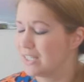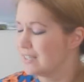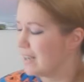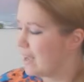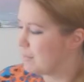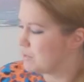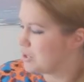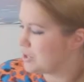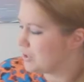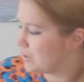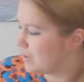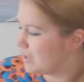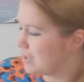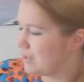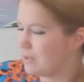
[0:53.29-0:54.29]
Now, I'm
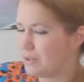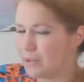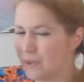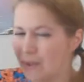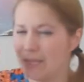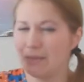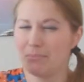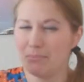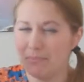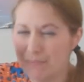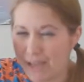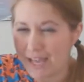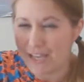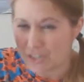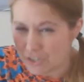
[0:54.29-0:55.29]
sure you could
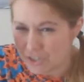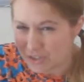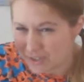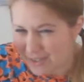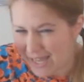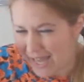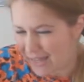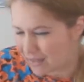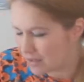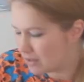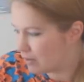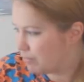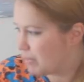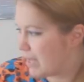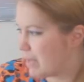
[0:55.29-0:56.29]
measure that
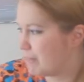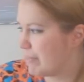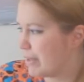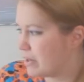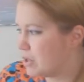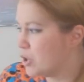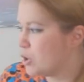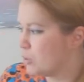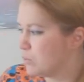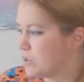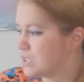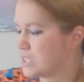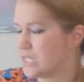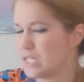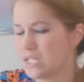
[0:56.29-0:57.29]
little bit, but
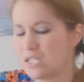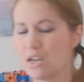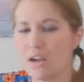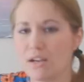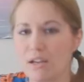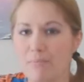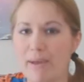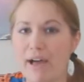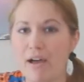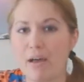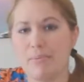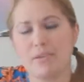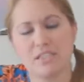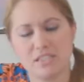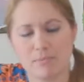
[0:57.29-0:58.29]
we're just going to talk
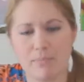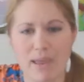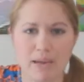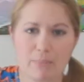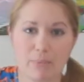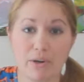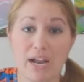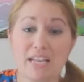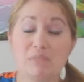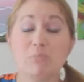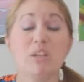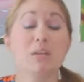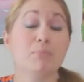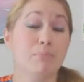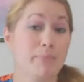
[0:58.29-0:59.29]
about a piece of paper as
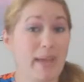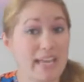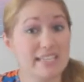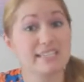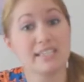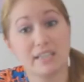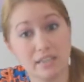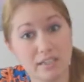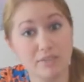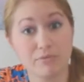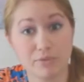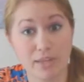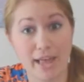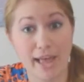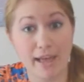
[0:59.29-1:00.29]
being basically
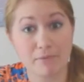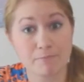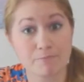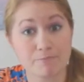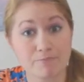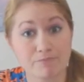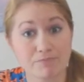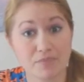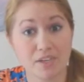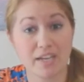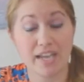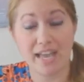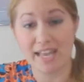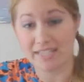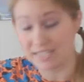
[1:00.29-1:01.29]
flat,
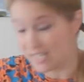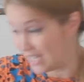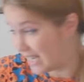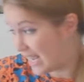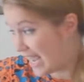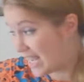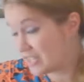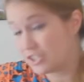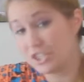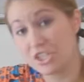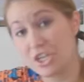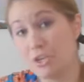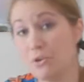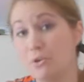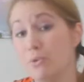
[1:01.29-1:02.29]
and it has
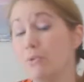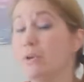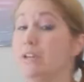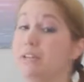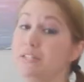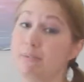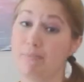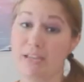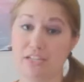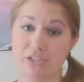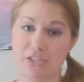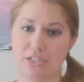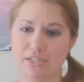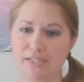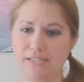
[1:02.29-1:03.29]
two
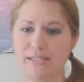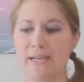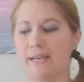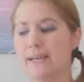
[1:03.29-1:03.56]
dimensions.